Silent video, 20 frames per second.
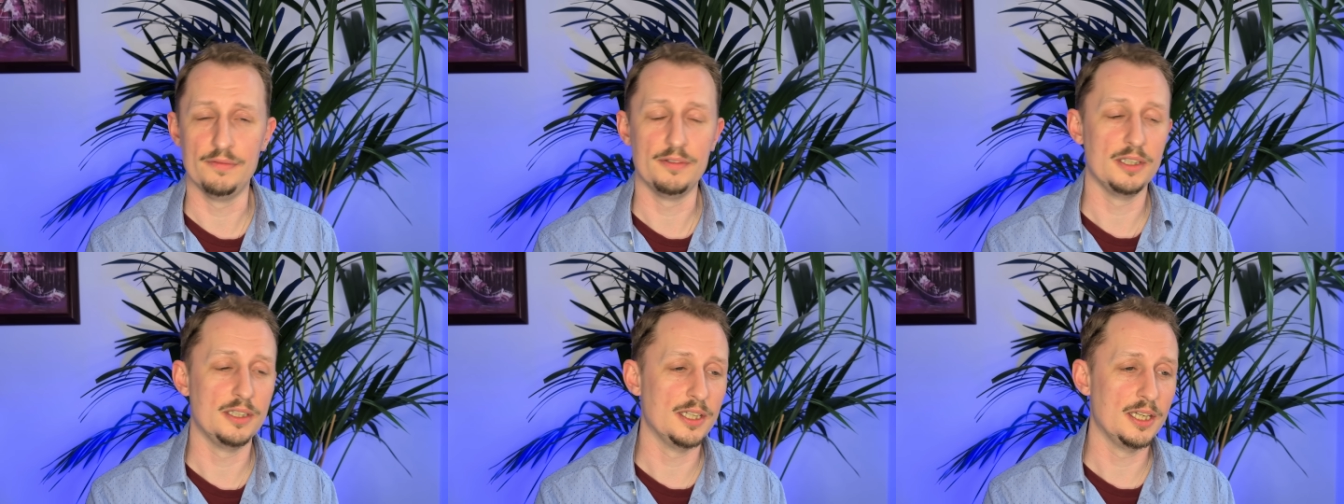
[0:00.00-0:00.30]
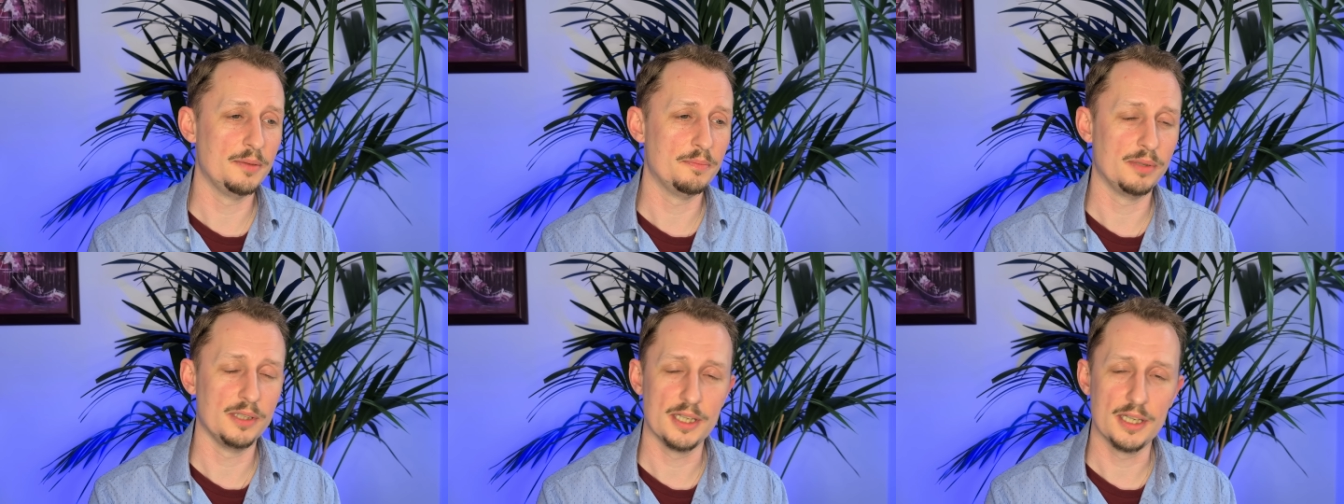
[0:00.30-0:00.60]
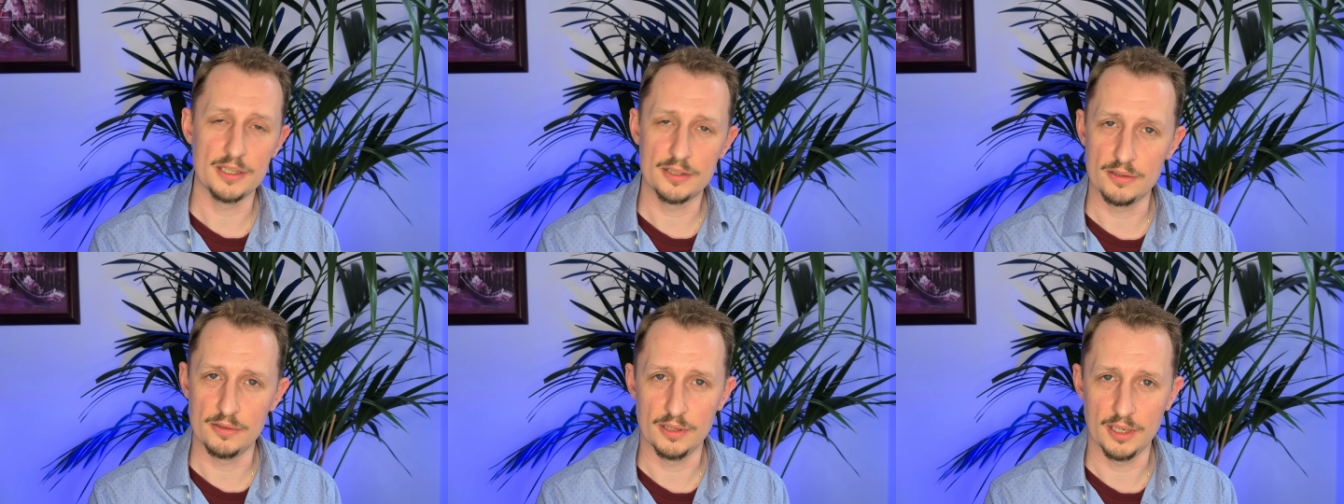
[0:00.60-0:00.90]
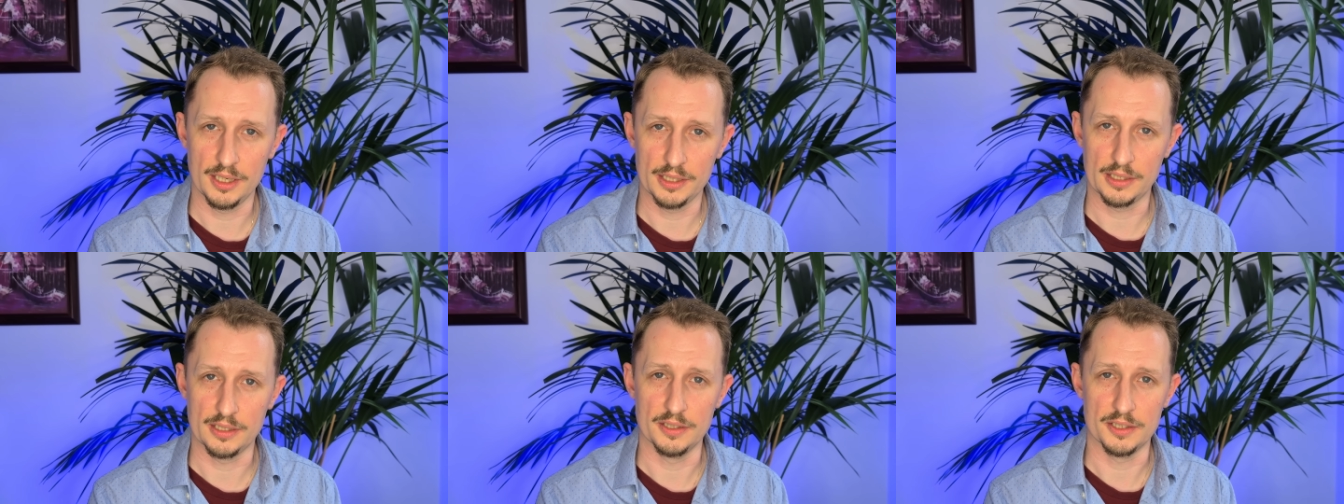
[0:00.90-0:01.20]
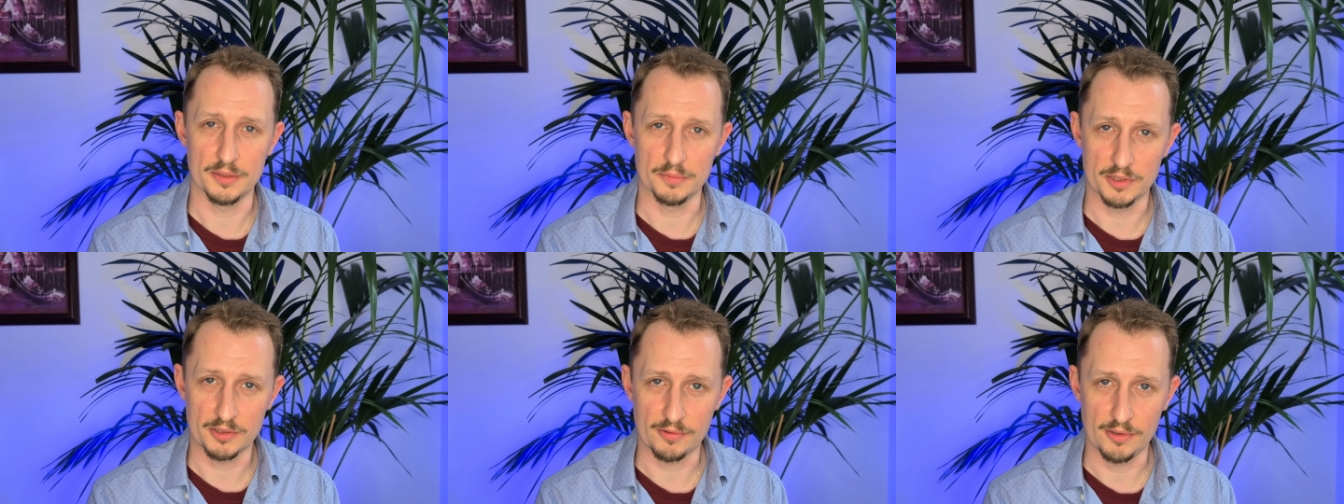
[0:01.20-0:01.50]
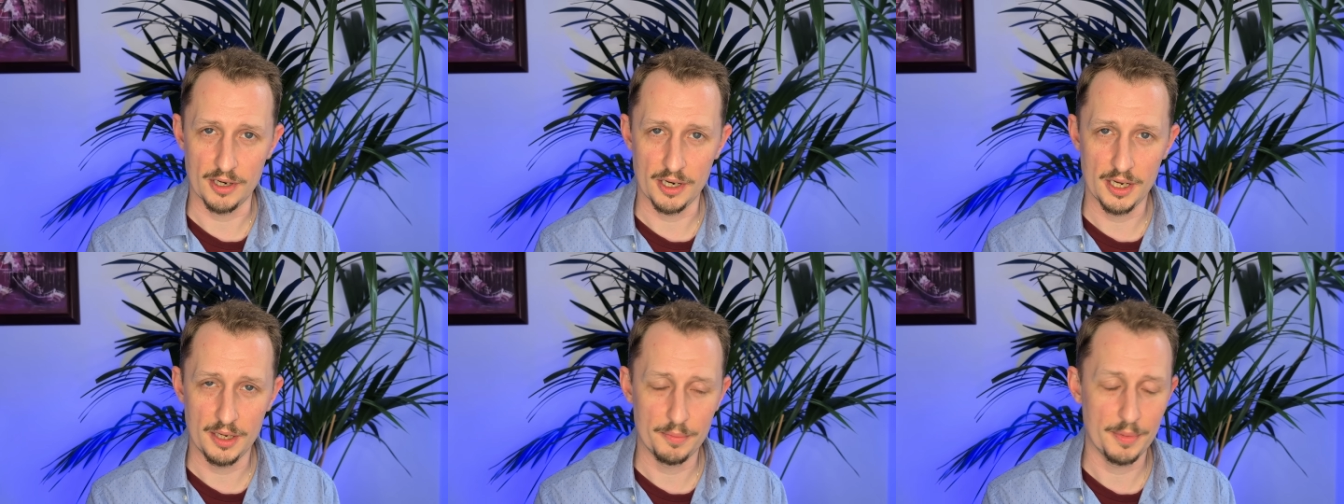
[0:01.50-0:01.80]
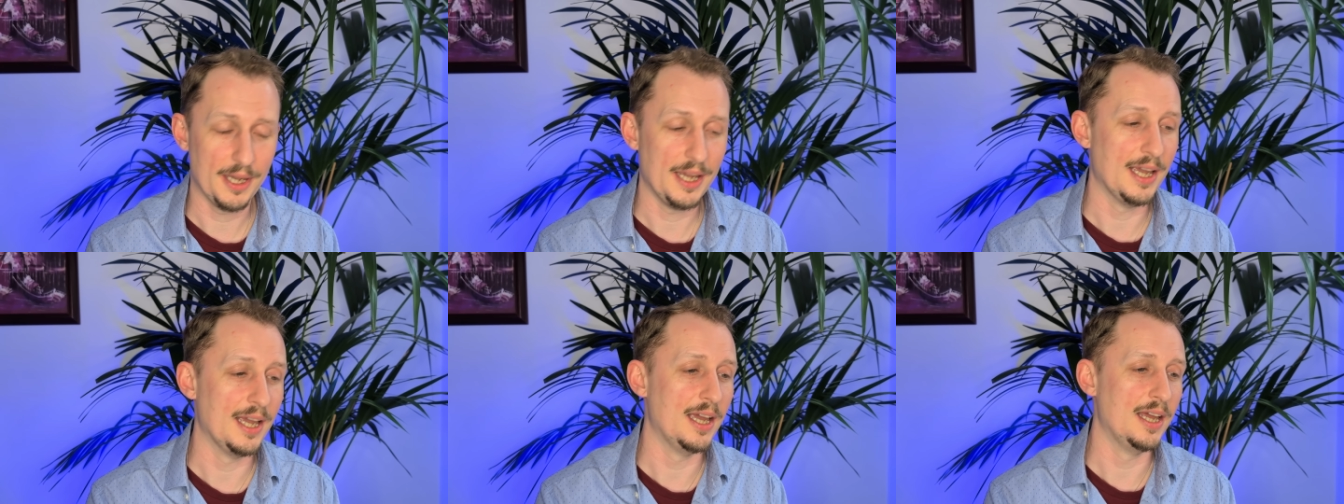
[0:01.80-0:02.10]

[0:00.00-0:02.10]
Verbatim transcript: If you did, please do like and subscribe,